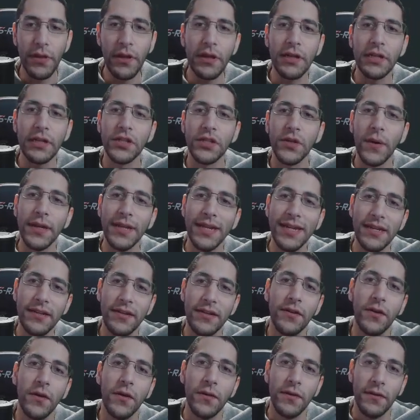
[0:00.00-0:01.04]
So I need to
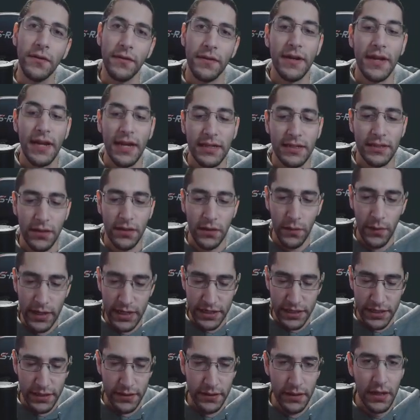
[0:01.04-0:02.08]
go to the next
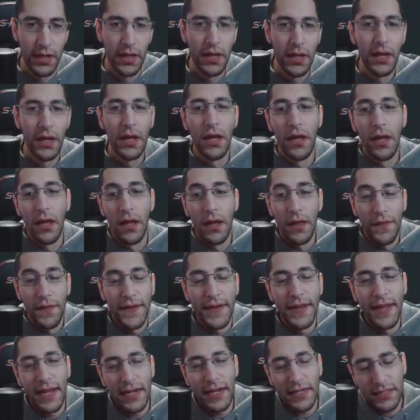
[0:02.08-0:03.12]
equation. The
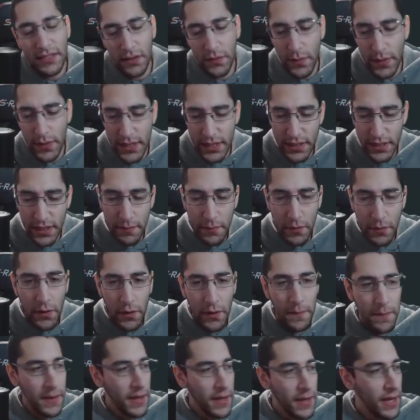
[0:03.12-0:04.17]
next equation I'm going
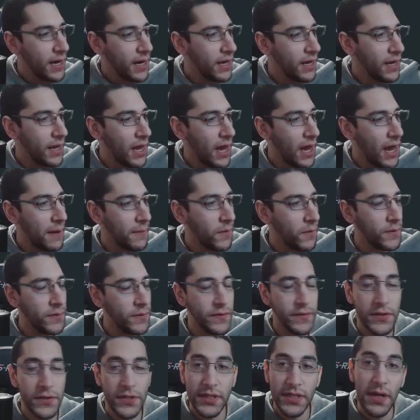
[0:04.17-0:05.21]
to pick, I'm going
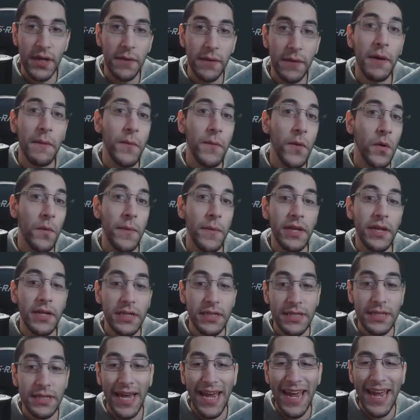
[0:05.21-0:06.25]
to sum my
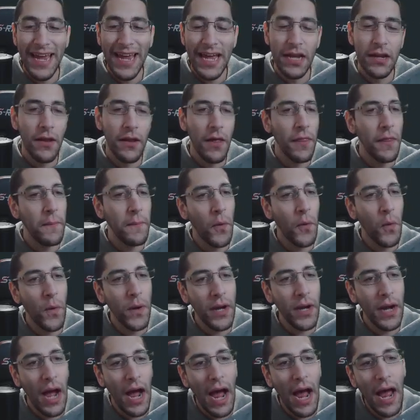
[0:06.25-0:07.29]
moments, and the
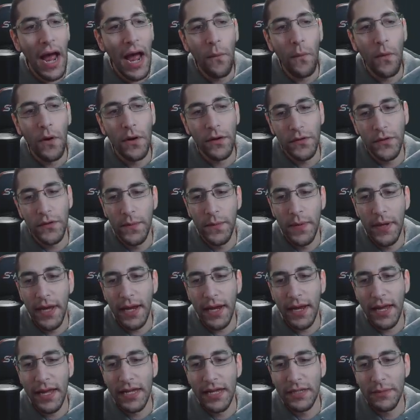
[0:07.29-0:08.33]
point I want to
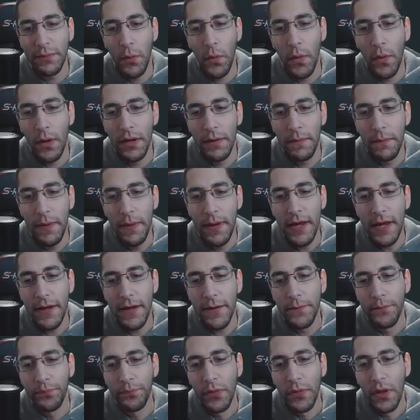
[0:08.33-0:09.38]
pick is point B.
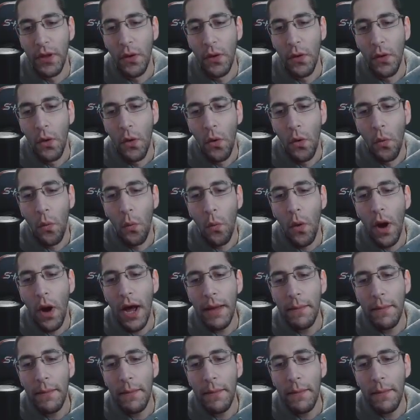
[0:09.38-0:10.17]
Why